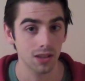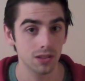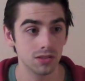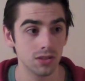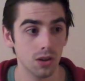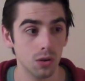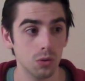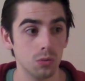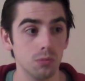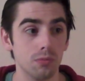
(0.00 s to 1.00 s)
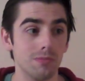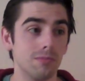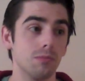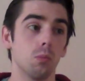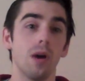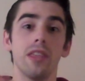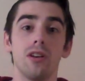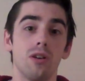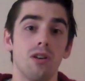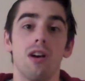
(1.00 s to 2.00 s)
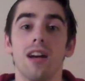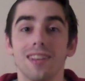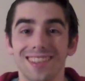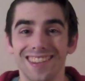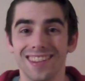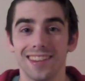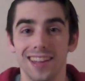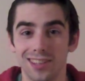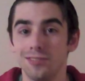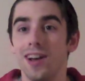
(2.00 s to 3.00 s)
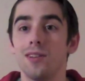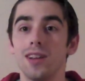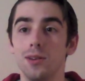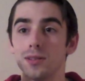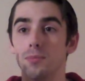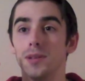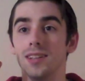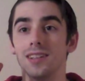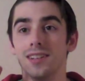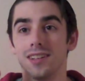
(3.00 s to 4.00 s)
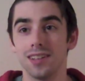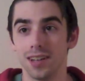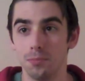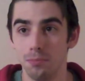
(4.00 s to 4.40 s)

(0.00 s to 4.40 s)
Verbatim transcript: So whether or not it's found out to be a